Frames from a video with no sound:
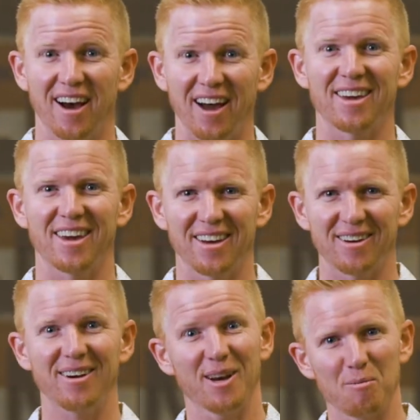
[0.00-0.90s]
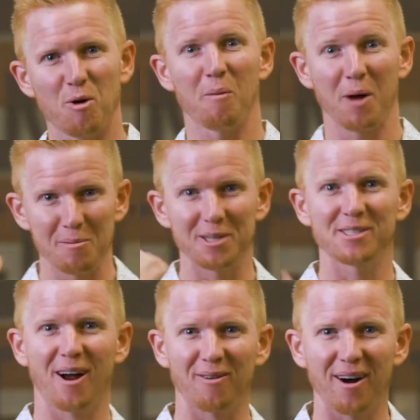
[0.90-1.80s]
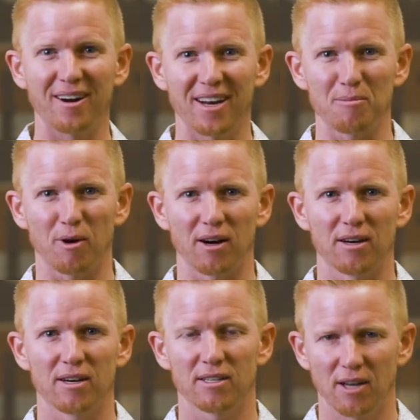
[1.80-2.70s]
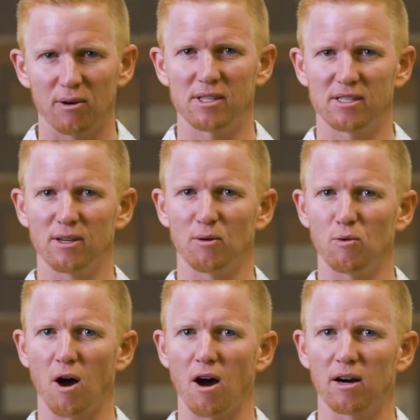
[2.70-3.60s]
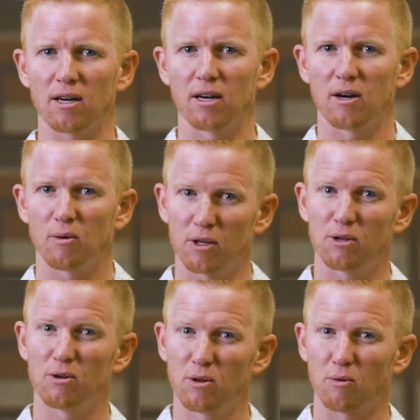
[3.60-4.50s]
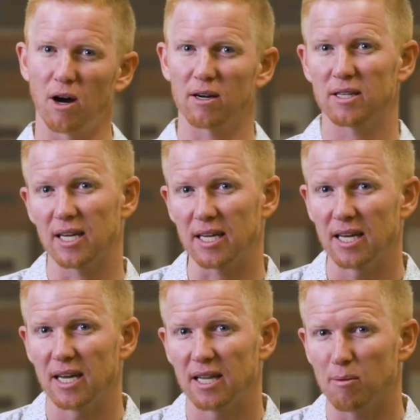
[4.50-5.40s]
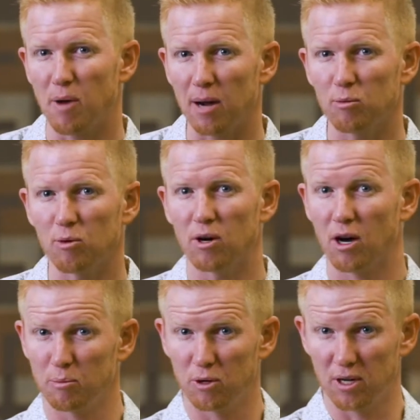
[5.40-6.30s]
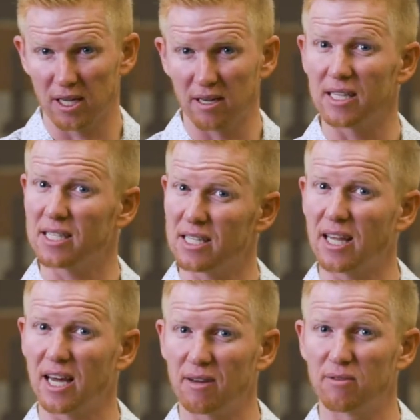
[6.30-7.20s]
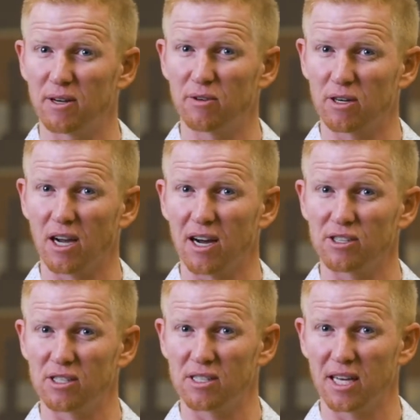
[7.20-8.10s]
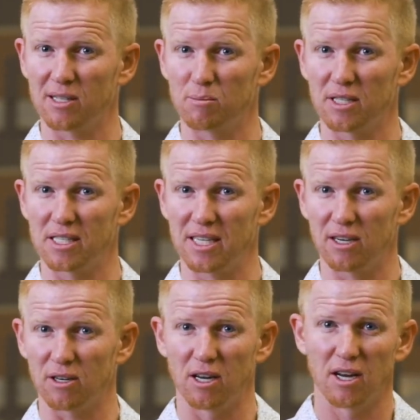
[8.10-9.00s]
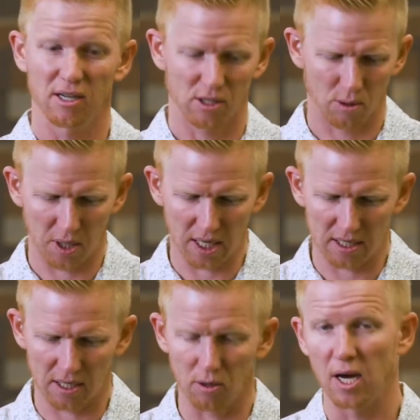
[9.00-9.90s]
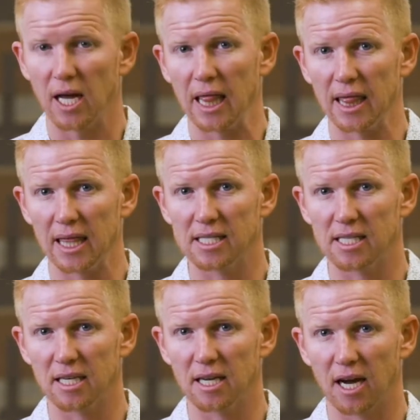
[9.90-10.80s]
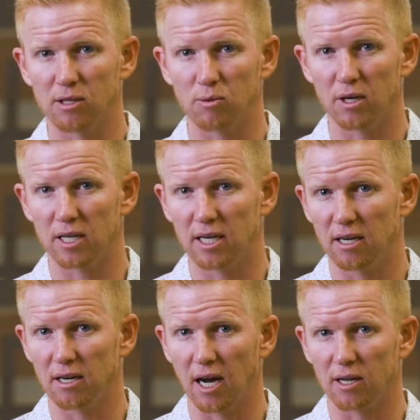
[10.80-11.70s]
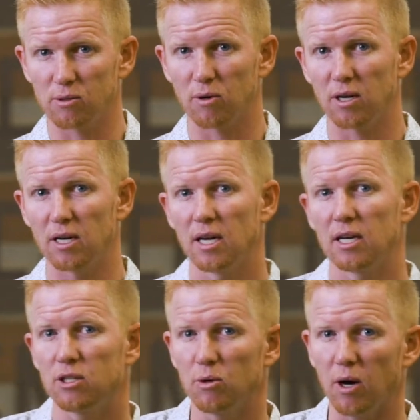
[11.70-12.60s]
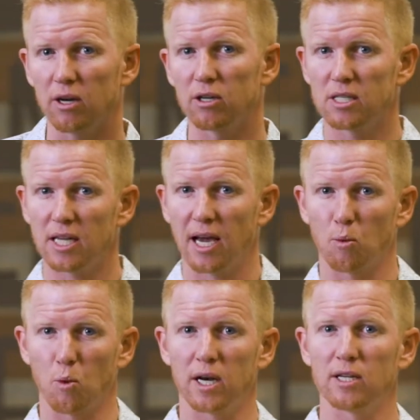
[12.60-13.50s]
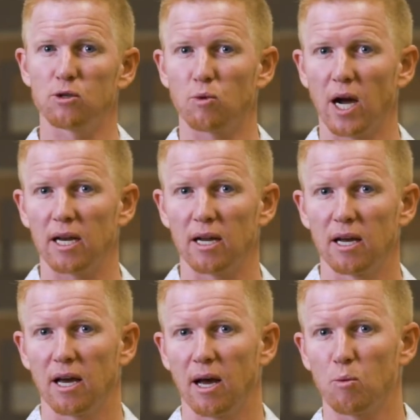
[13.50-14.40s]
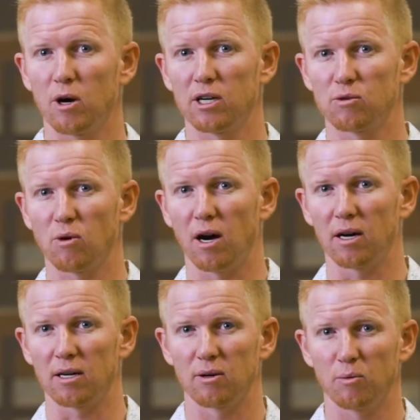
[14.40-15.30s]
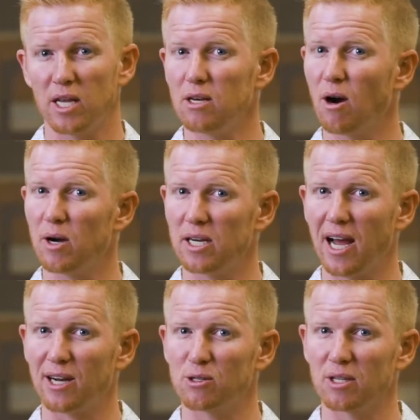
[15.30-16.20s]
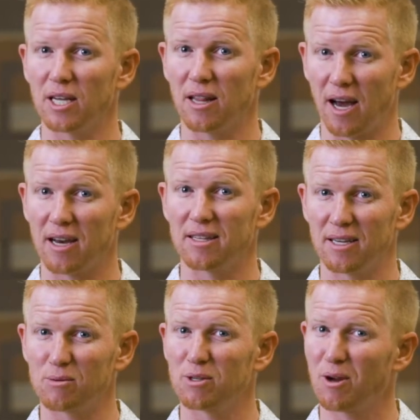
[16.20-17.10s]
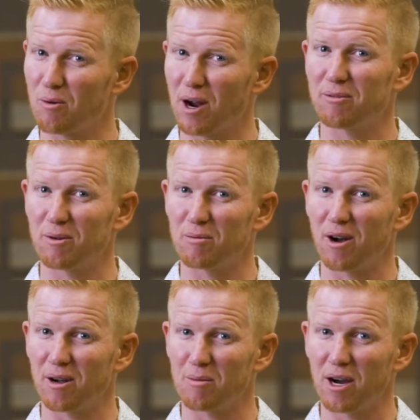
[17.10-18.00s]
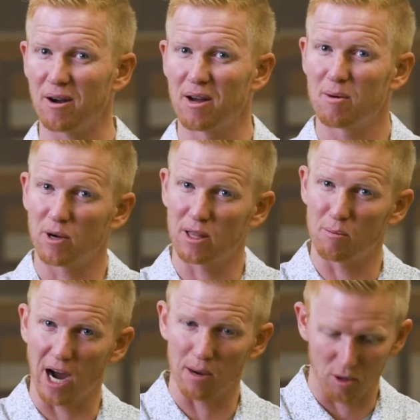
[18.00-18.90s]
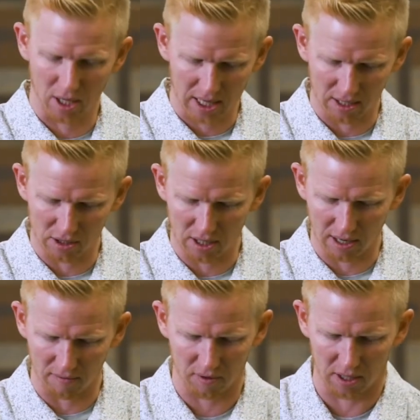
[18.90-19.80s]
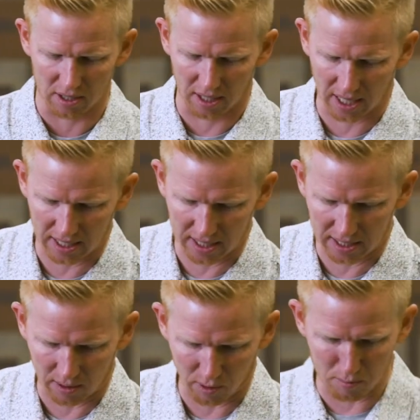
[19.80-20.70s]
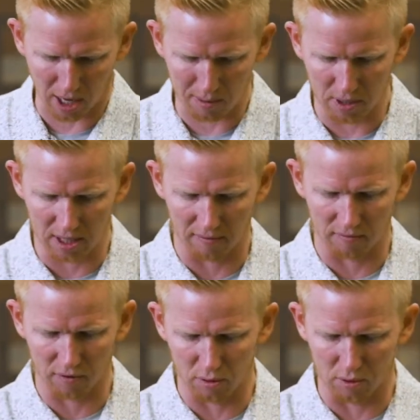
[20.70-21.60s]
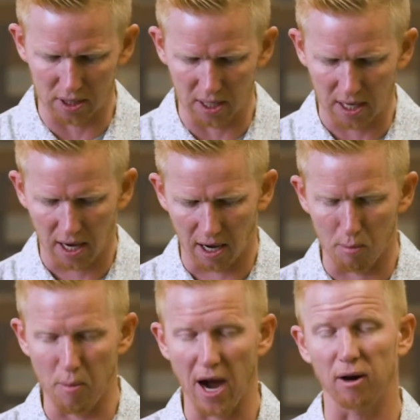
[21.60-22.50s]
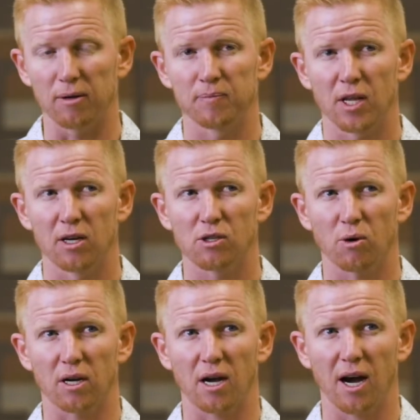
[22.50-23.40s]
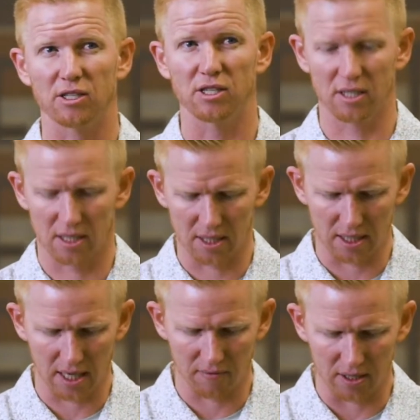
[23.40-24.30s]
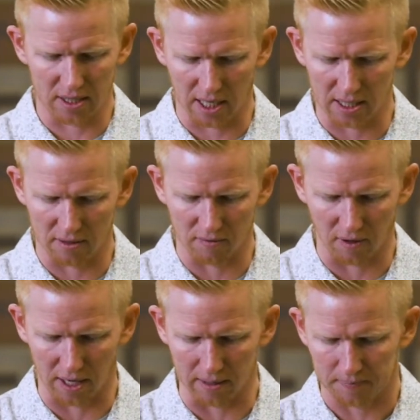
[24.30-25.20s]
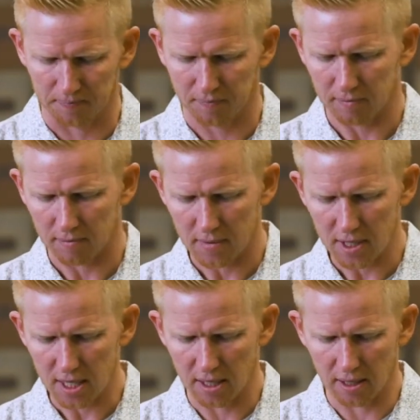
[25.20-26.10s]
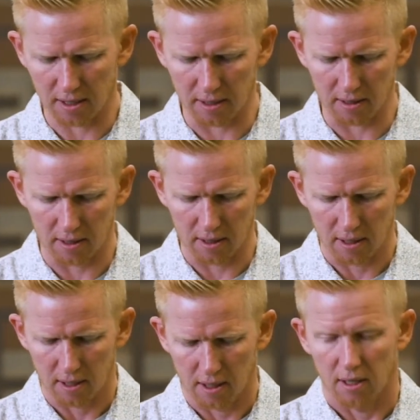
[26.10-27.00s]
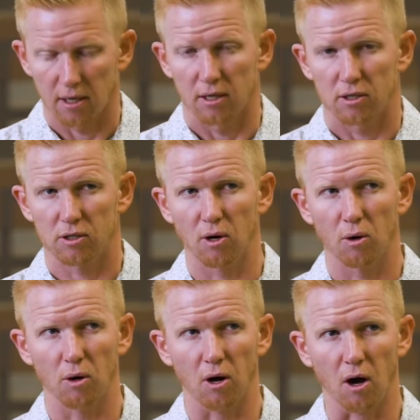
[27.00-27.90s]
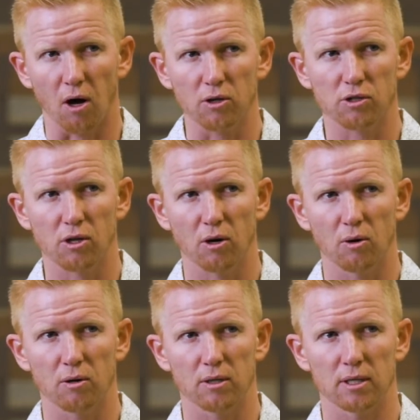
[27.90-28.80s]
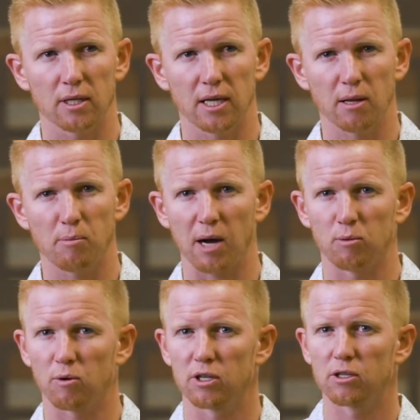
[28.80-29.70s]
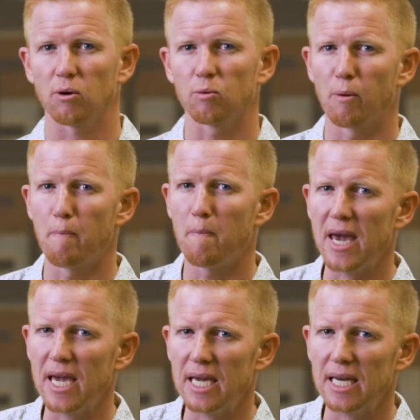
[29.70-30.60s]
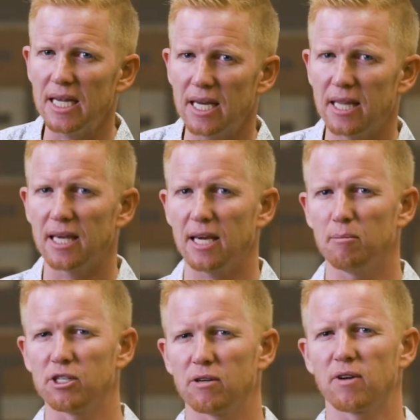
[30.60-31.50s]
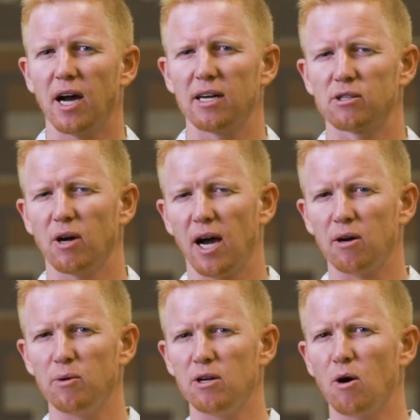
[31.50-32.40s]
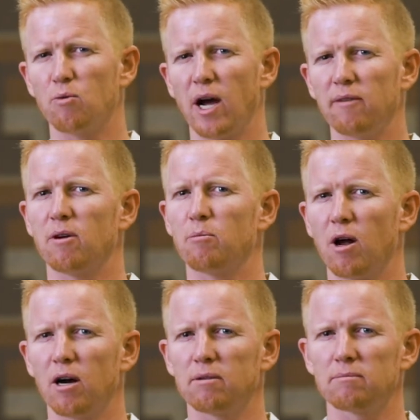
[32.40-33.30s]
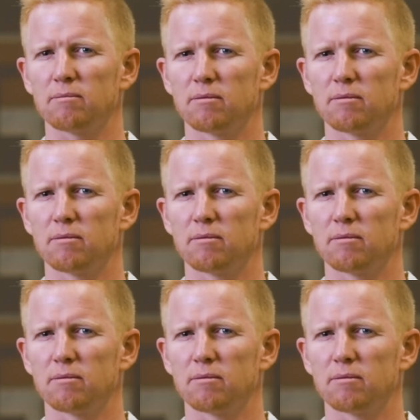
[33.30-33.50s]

I can't hear it anymore. Maybe it's not wrong anymore. No, it's still wrong when you do the wrong thing. The Bible will help you clearly see that, even if your conscience has been seared. So we need to listen to God's word, hear God's word, to understand what is right and what is wrong. We know it naturally, a lot of things we know right from wrong about, but the Bible clears it up for us on anything that we might be confused about. So our consciences even testify it. So also in the Bible, we're told we're made in the image of God. So how do we know right from wrong?